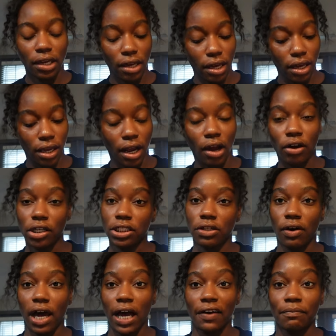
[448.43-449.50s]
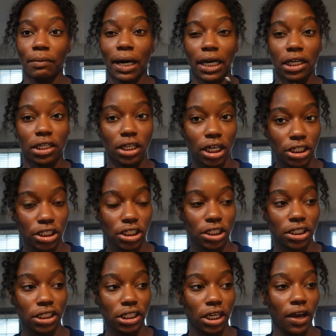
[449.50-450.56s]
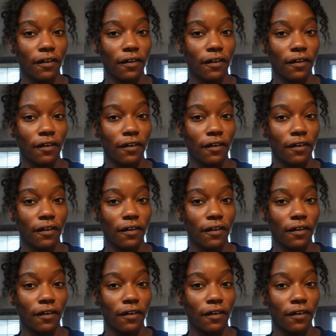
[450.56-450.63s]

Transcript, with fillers: and I also have my induction